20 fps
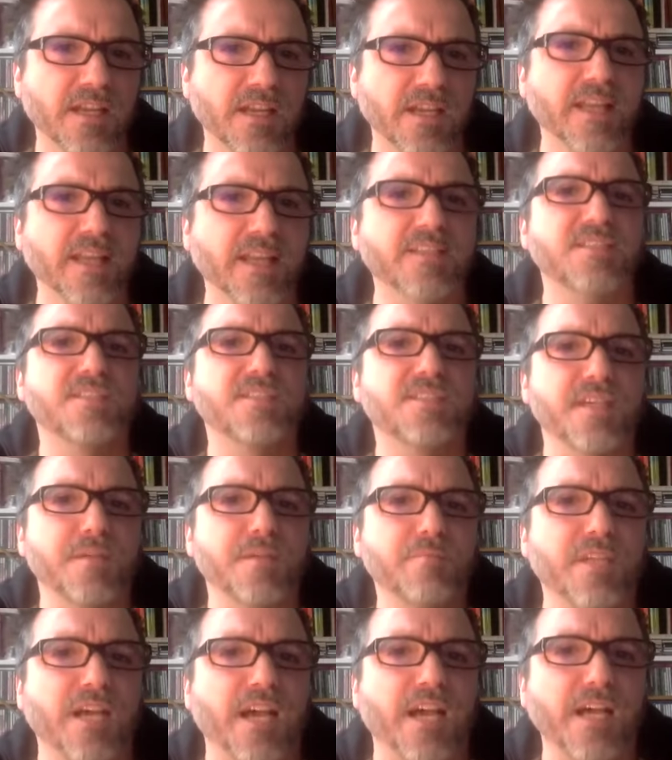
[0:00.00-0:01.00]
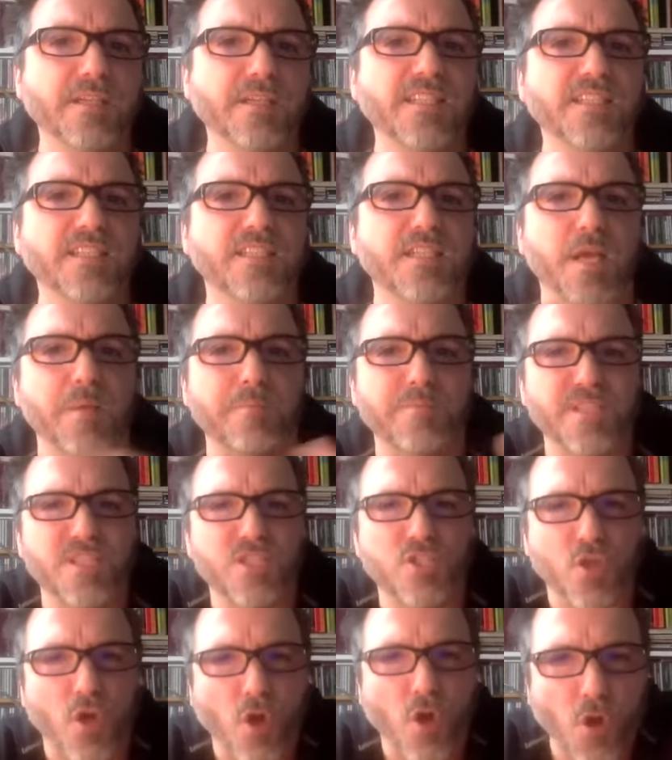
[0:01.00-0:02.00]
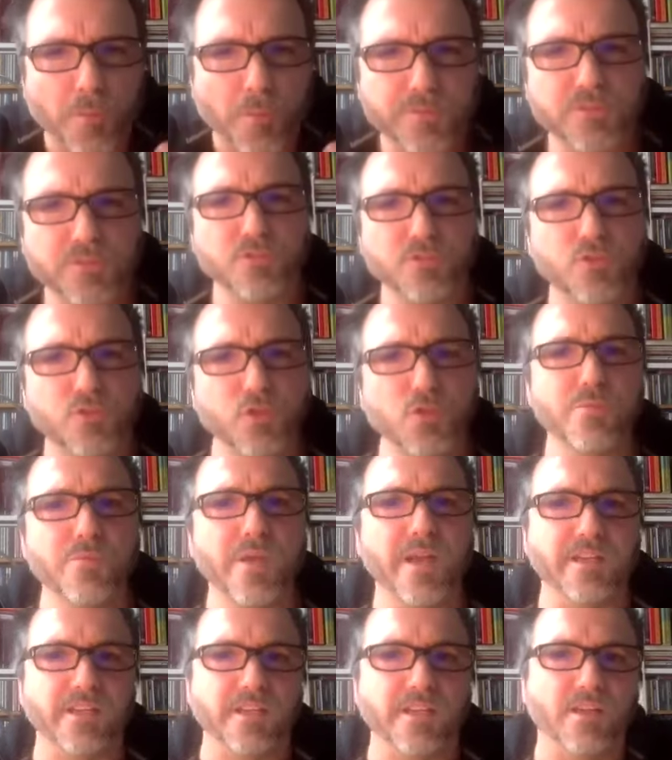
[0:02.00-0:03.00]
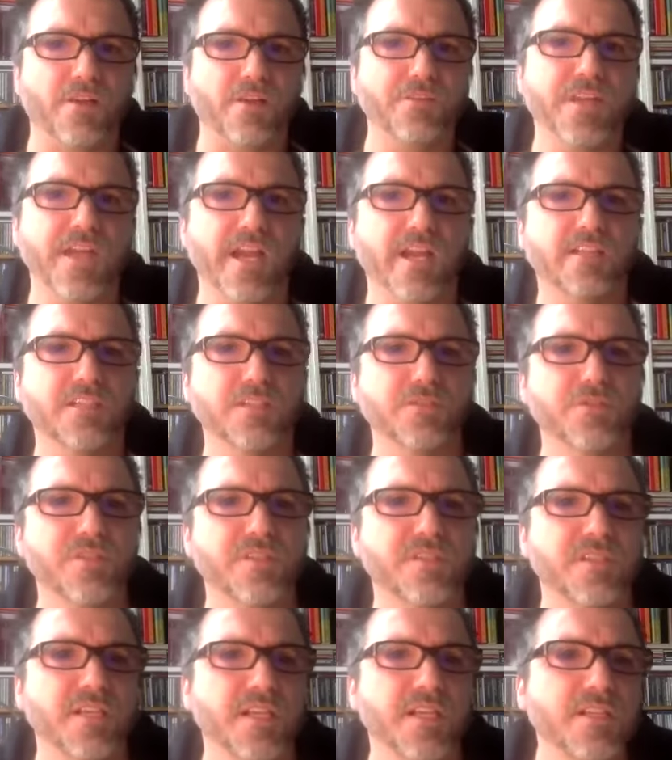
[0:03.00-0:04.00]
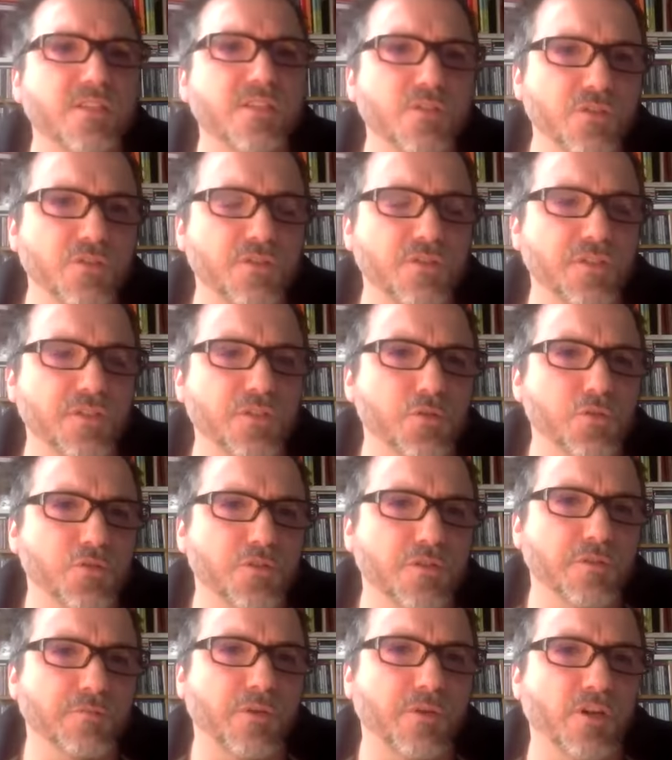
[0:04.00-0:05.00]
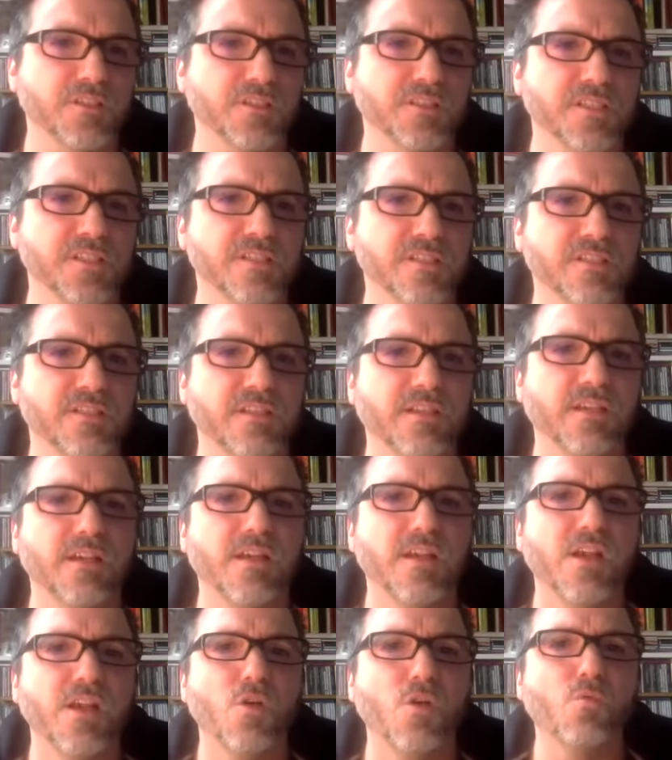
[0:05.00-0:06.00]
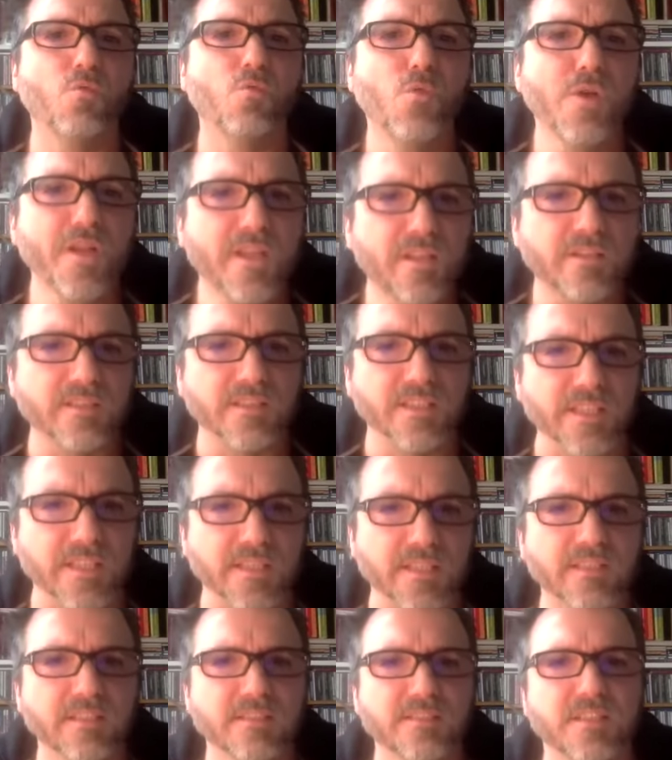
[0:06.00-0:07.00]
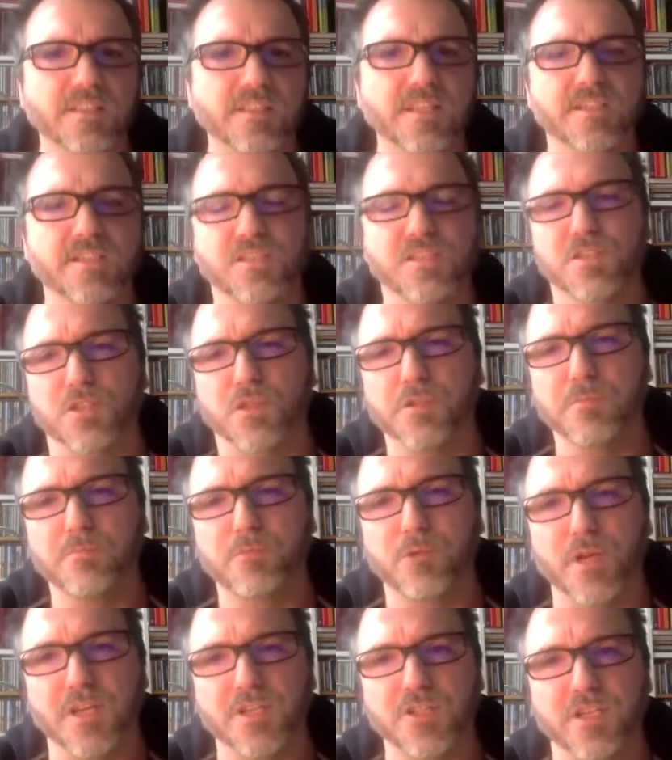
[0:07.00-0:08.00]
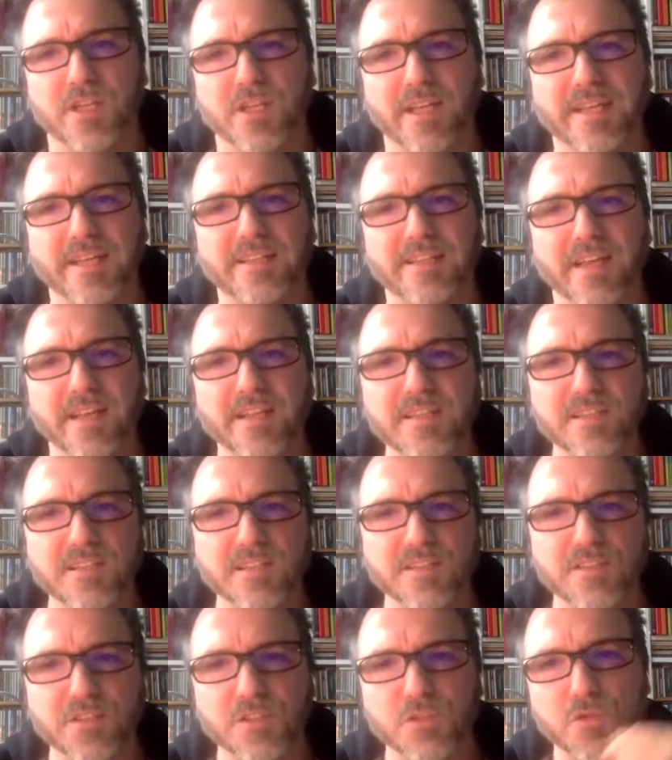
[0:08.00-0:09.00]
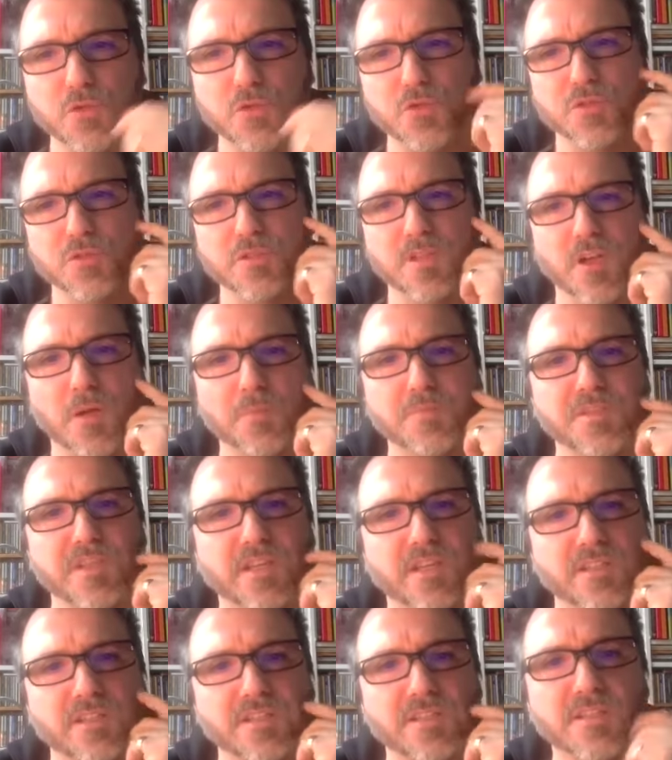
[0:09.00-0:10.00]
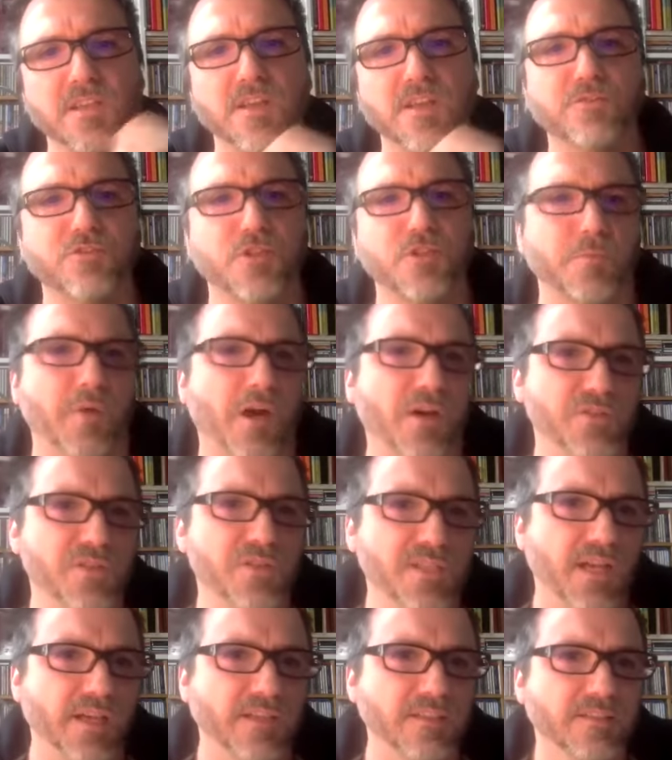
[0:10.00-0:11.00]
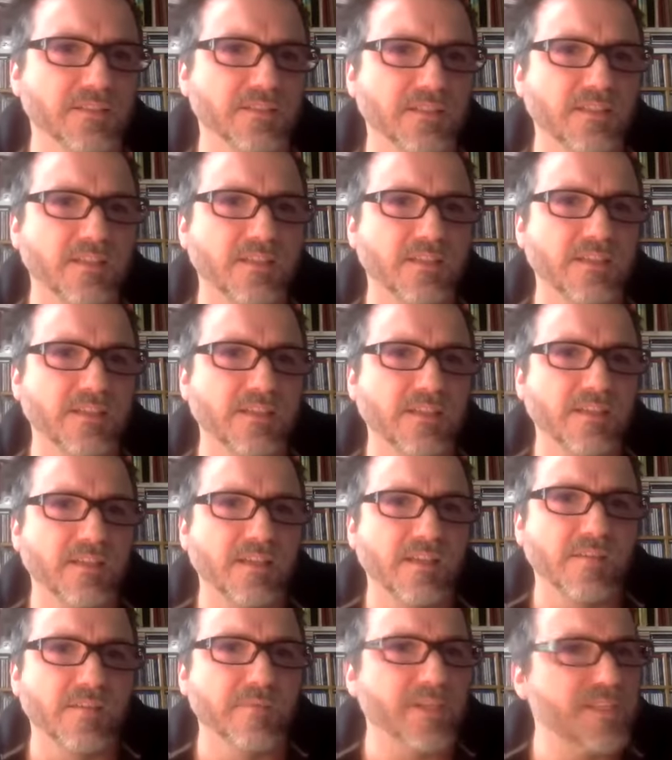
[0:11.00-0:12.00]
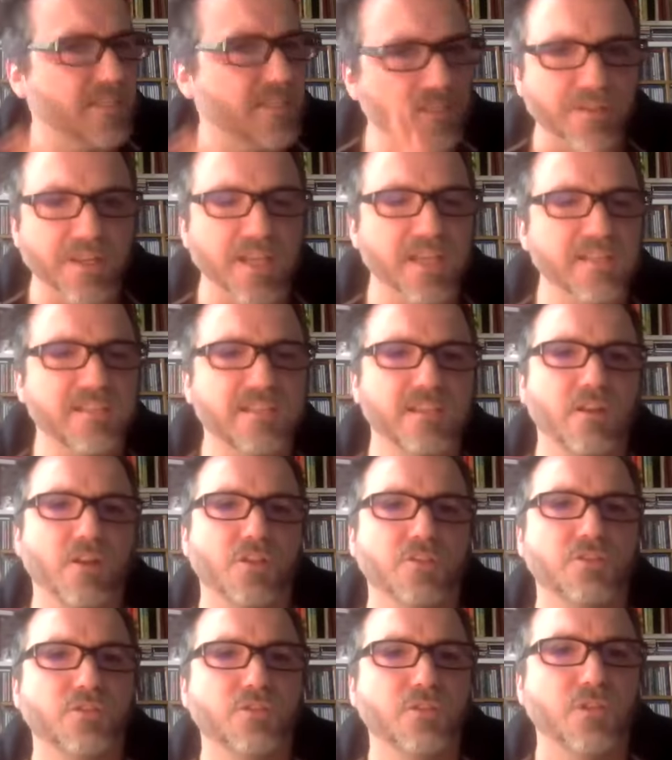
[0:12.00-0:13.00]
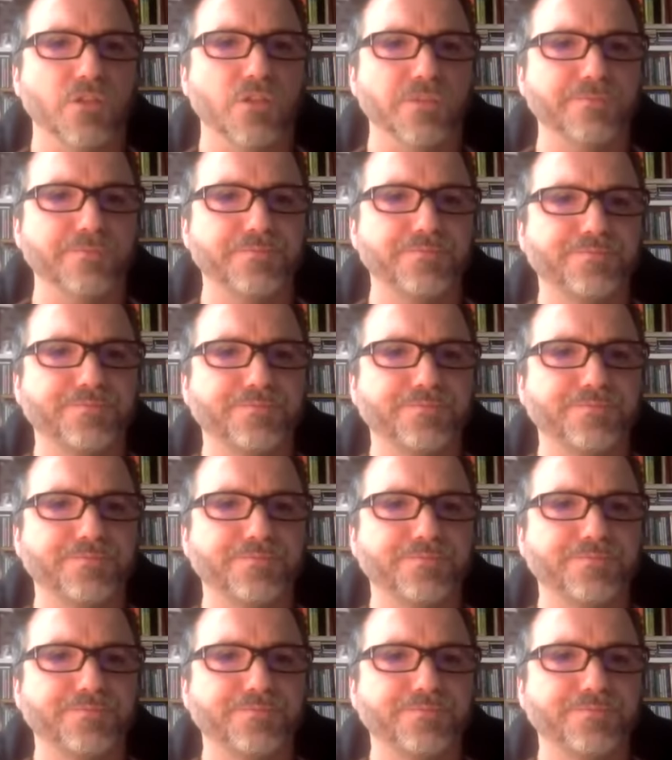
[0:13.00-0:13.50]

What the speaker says: And at the same time, it absorbed too many of the activists into institutional politics, weakening the necessary pressure against institutional obstacles from outside. But still, there's a lot to learn.